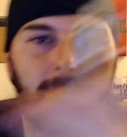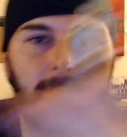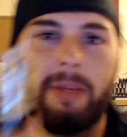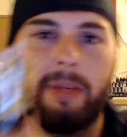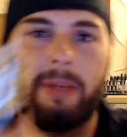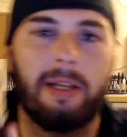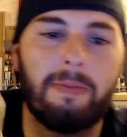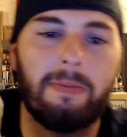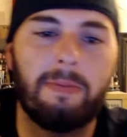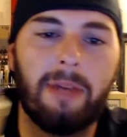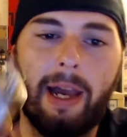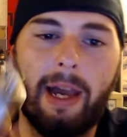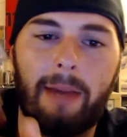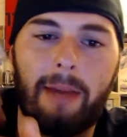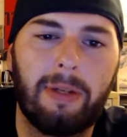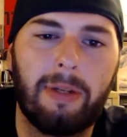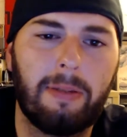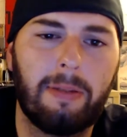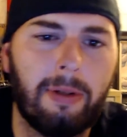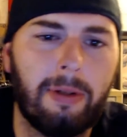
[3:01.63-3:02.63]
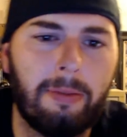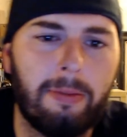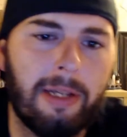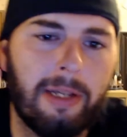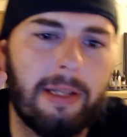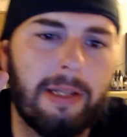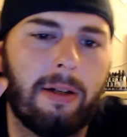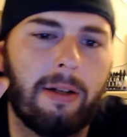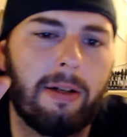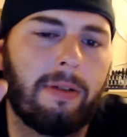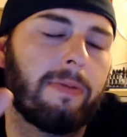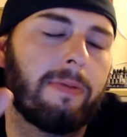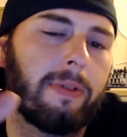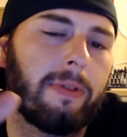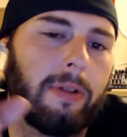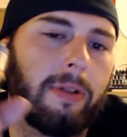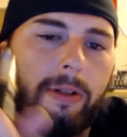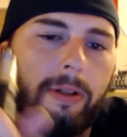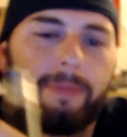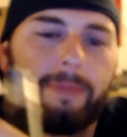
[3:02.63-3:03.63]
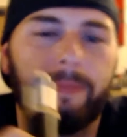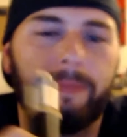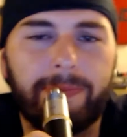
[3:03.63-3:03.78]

makes me happy about myself, you know.